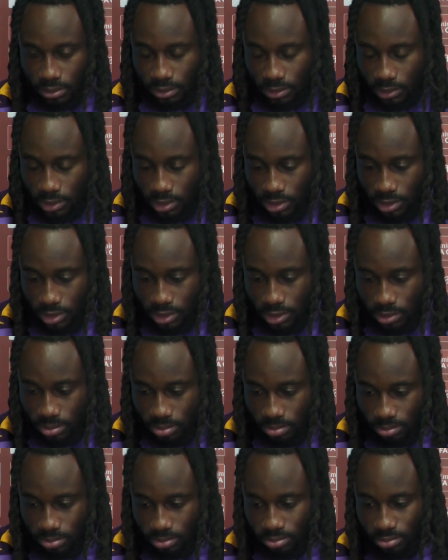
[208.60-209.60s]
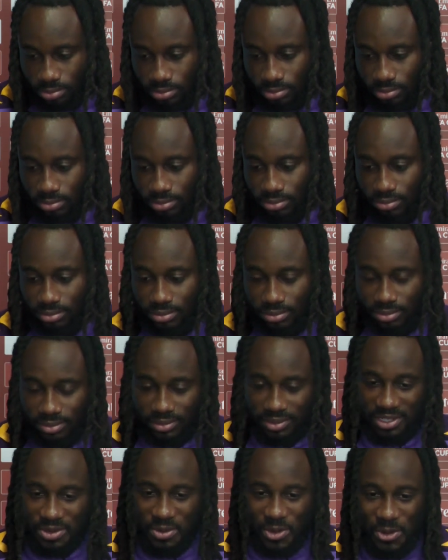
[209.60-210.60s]
you? Um,
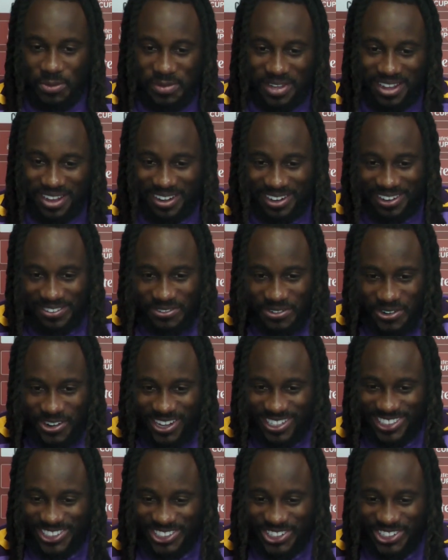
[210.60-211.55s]
they won't be gunning for us,